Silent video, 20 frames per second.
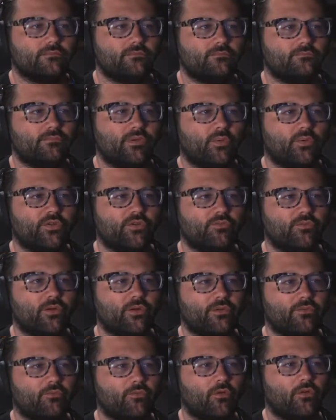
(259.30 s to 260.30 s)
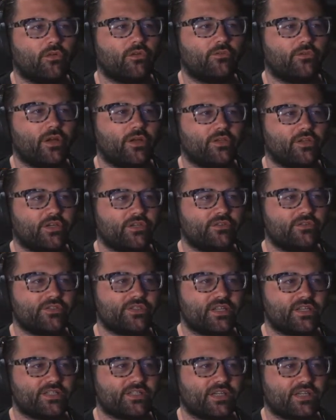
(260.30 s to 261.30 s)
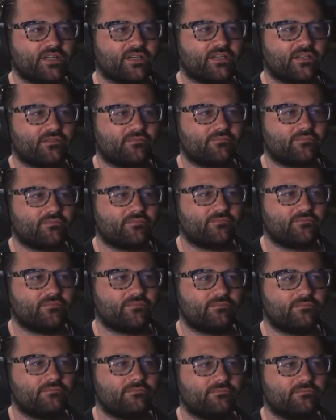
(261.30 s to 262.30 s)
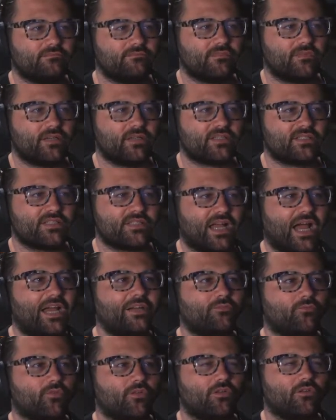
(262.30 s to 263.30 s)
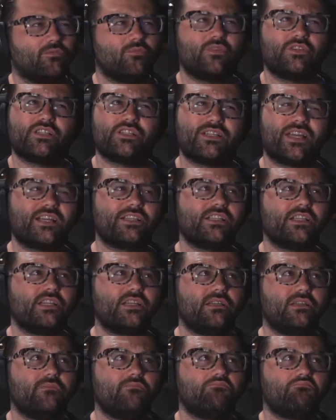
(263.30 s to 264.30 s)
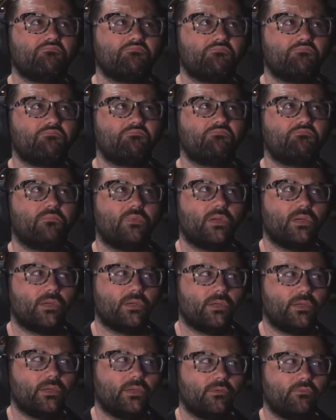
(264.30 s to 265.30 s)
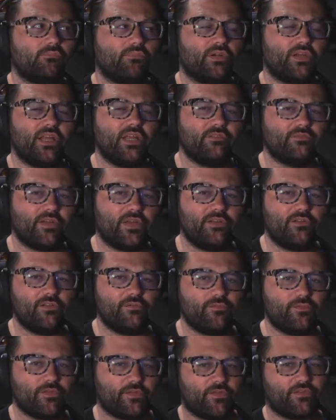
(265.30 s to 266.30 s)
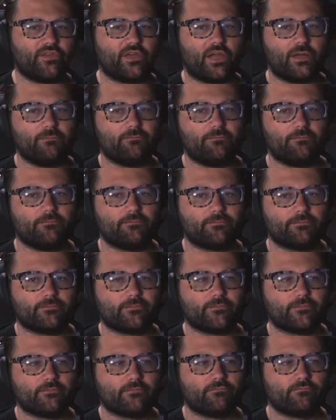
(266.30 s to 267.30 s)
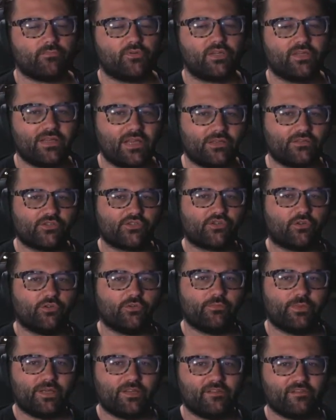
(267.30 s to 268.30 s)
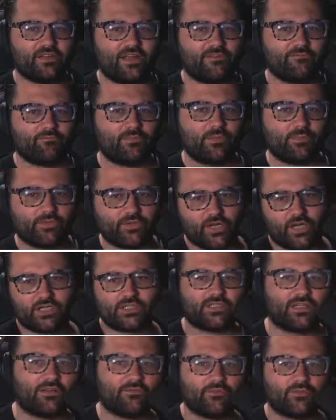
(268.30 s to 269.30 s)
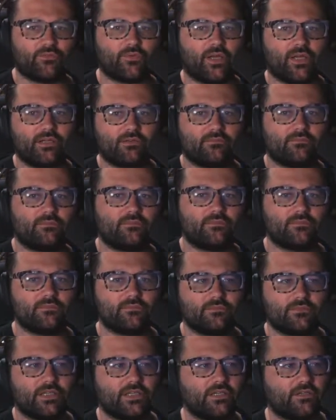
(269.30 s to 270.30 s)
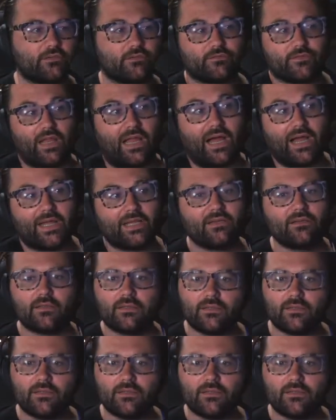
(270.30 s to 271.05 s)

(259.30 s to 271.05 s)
But when you're rolling around, you can use that as like a side roll, which is actually pretty inventive for the time. Putting that in the shoulder buttons and having people dodge left and right. Like you're flying,